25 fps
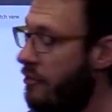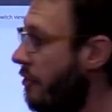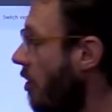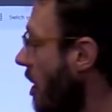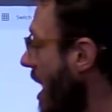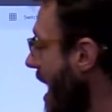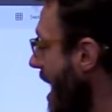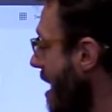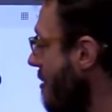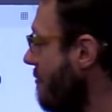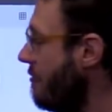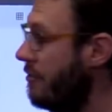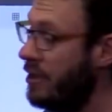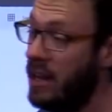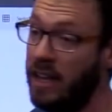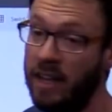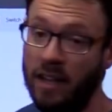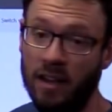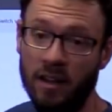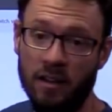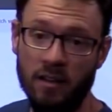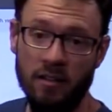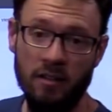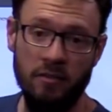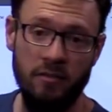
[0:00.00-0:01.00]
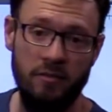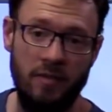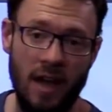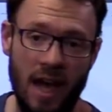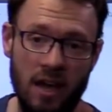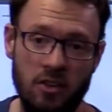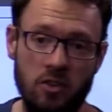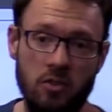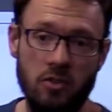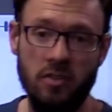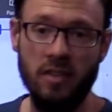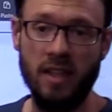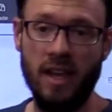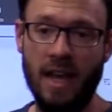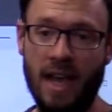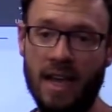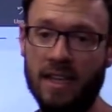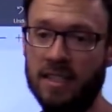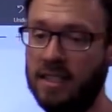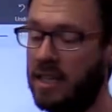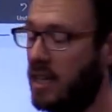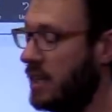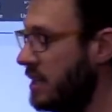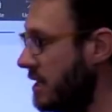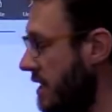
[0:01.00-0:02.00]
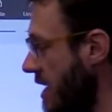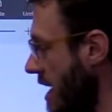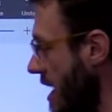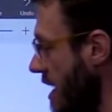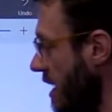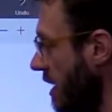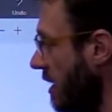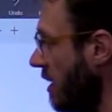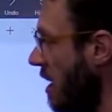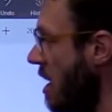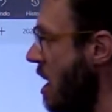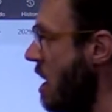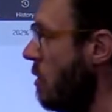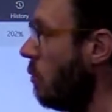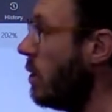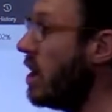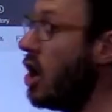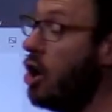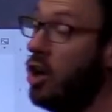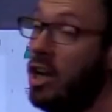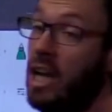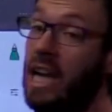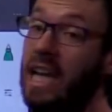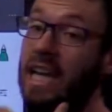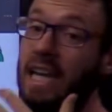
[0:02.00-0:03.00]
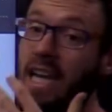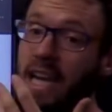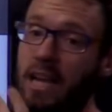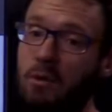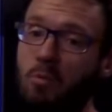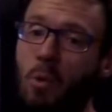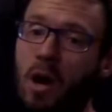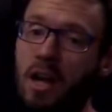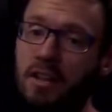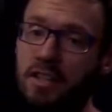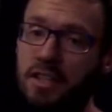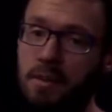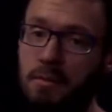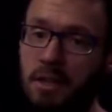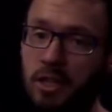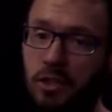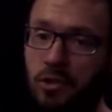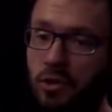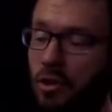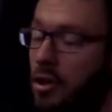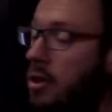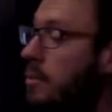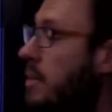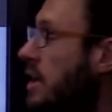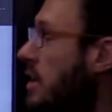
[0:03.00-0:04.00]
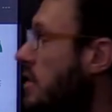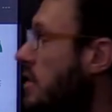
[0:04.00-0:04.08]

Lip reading: for every value that x can take. We only need one to be true